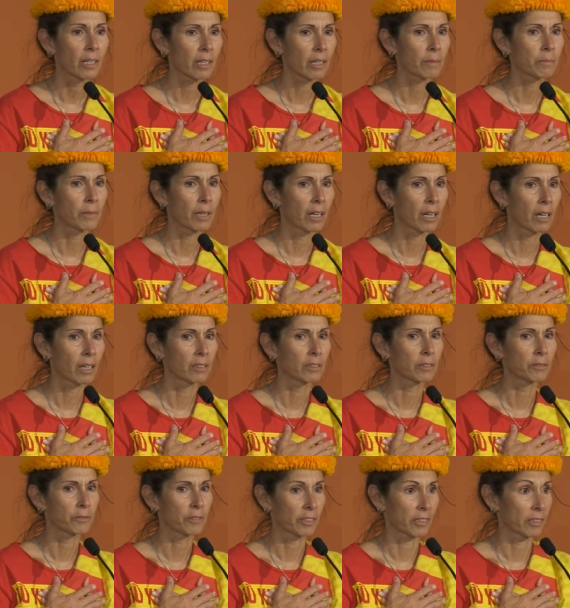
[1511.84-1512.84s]
and
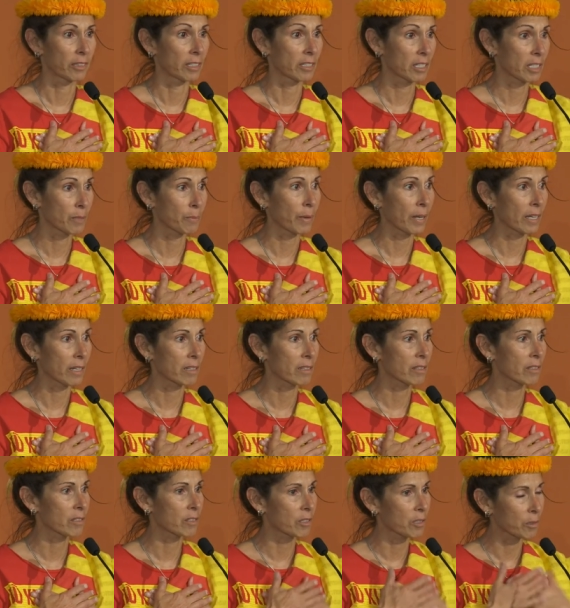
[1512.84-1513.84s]
mahalo for this
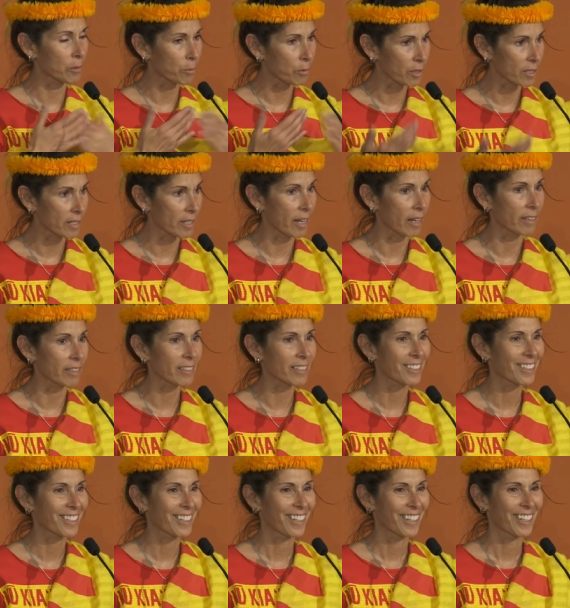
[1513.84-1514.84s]
space to present
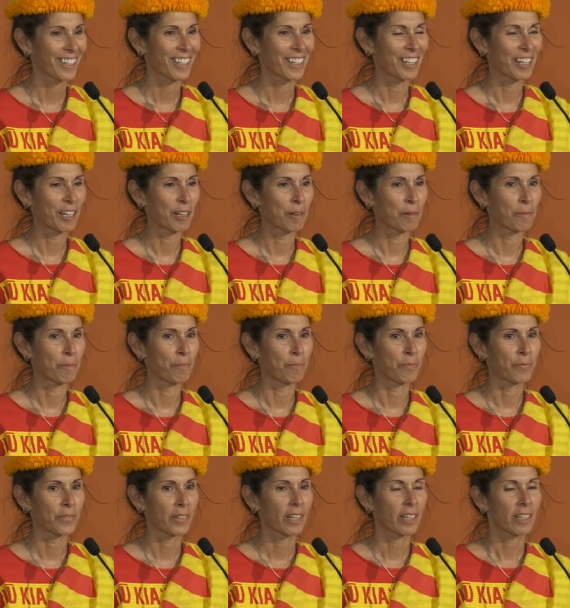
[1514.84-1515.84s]

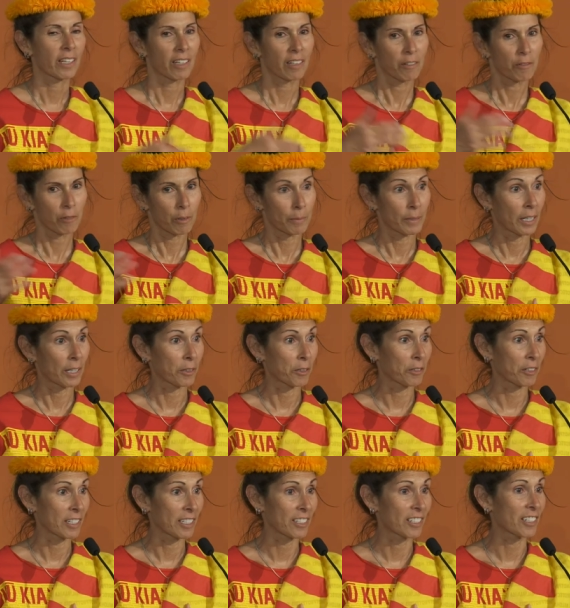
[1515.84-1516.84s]
from another
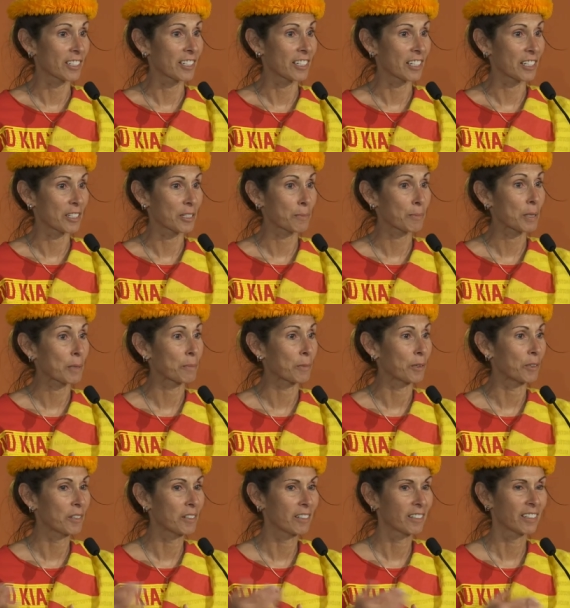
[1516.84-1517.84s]
indigenous
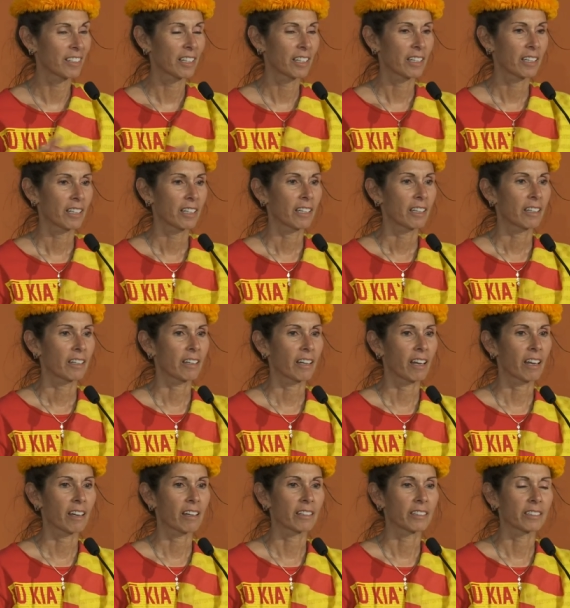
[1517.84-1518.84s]
people.
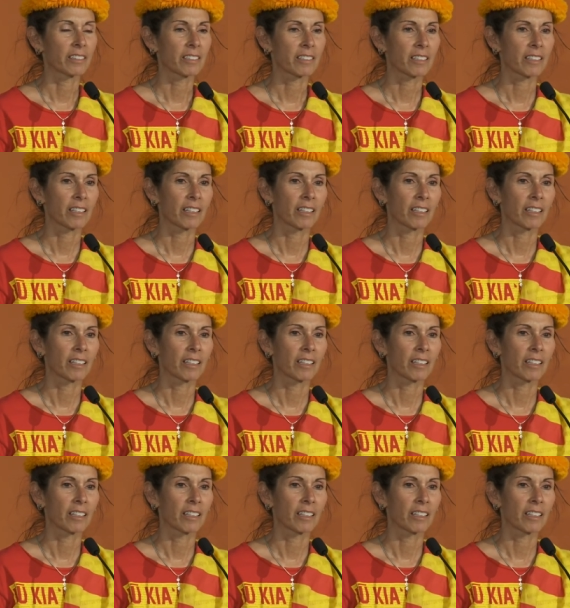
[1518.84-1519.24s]
And